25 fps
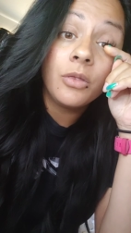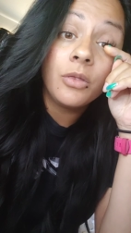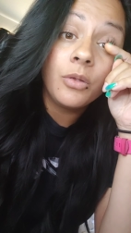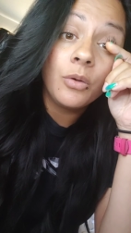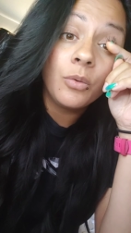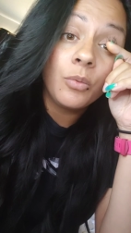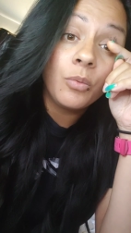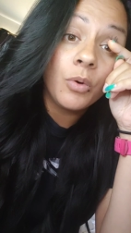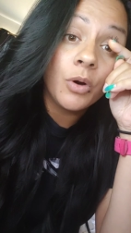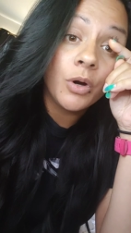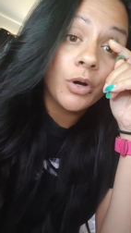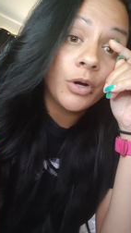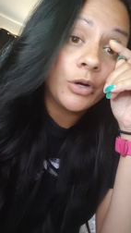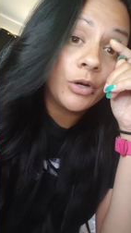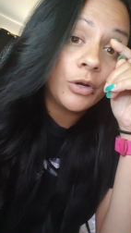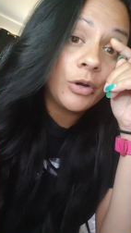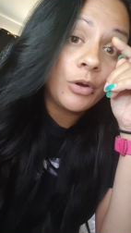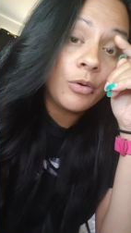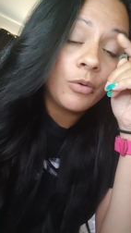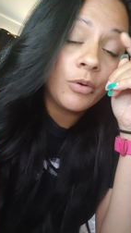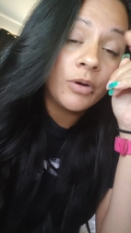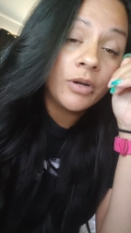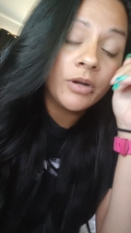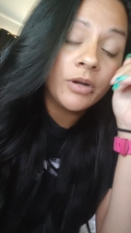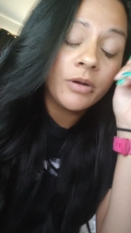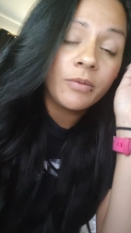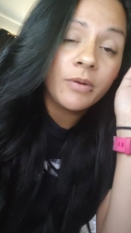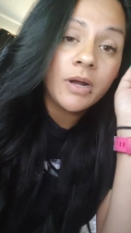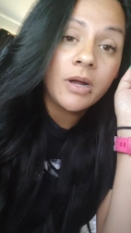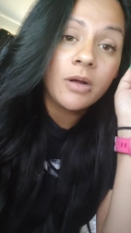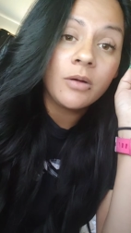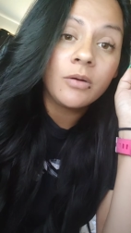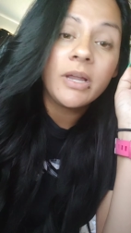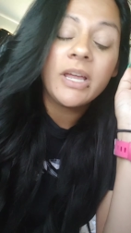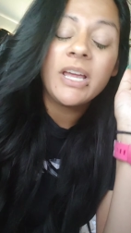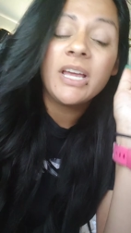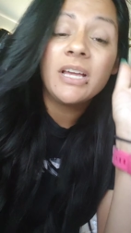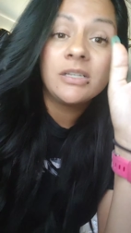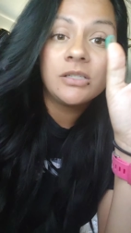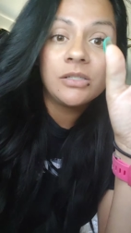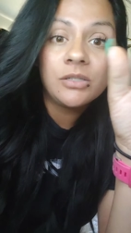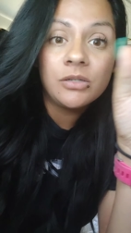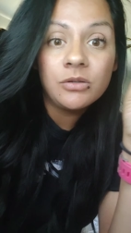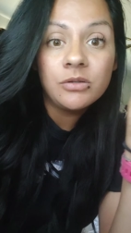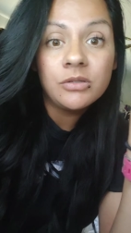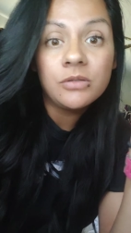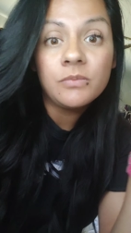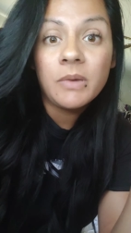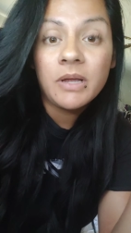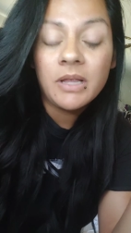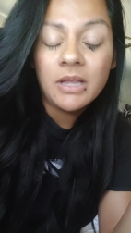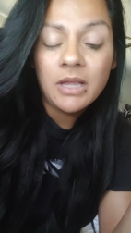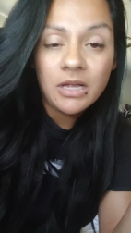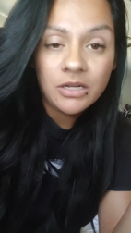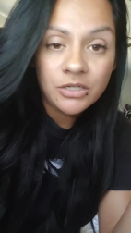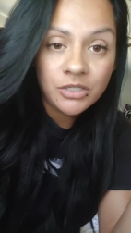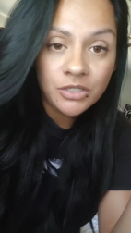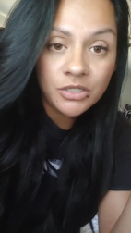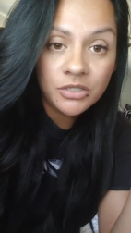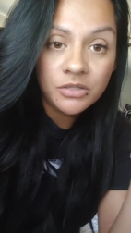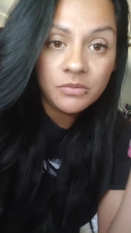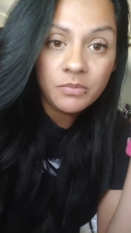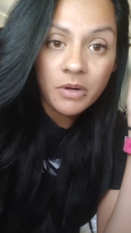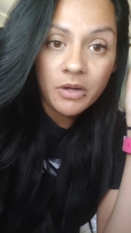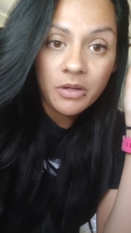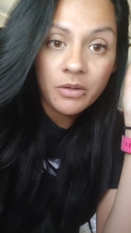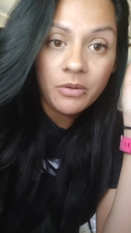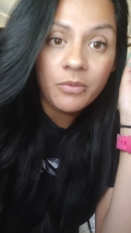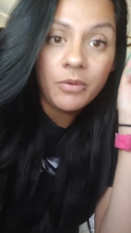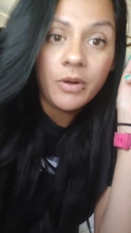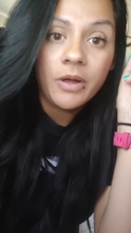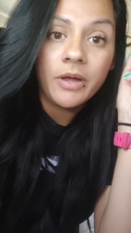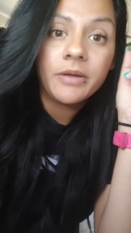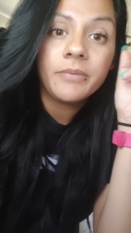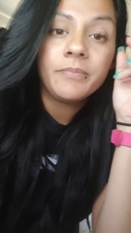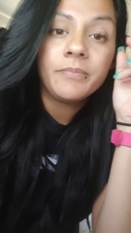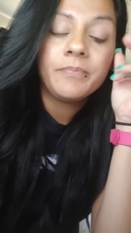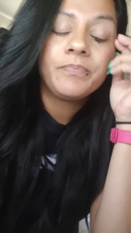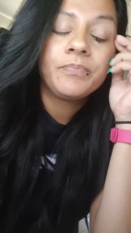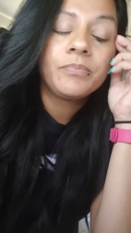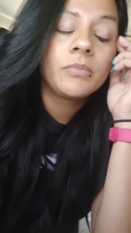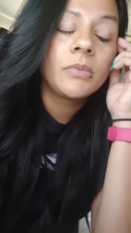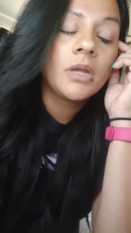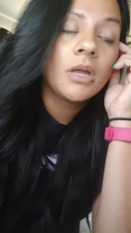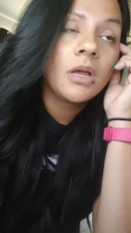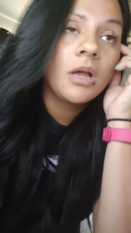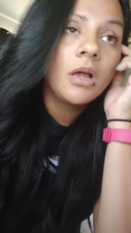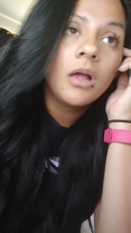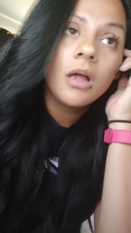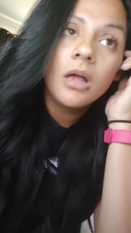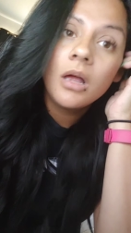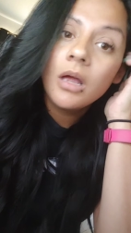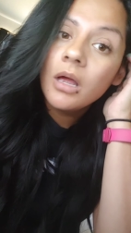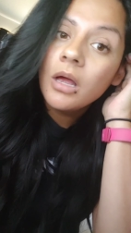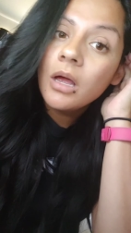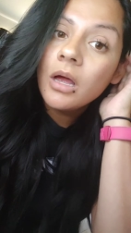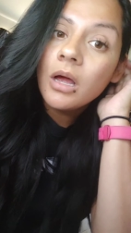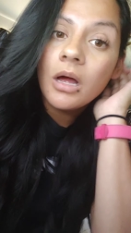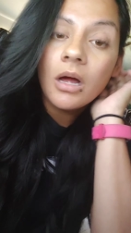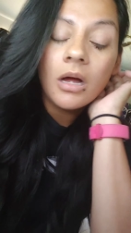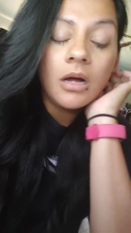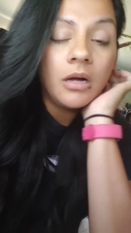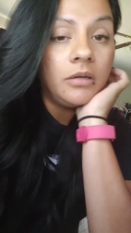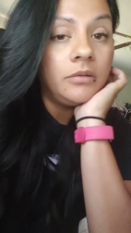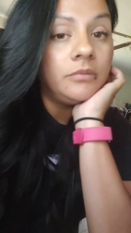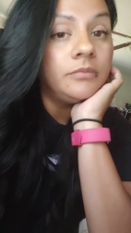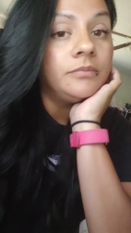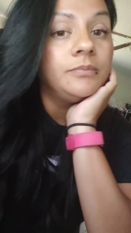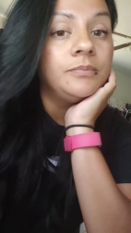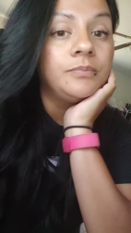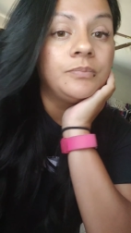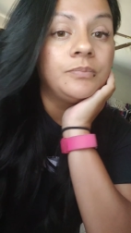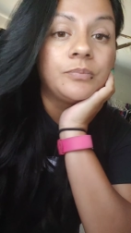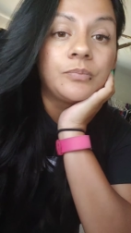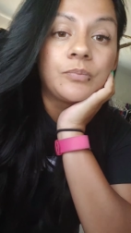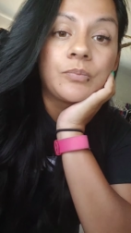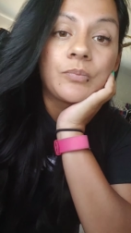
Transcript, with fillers: the word going around, excuse my lashes, by the way. Um,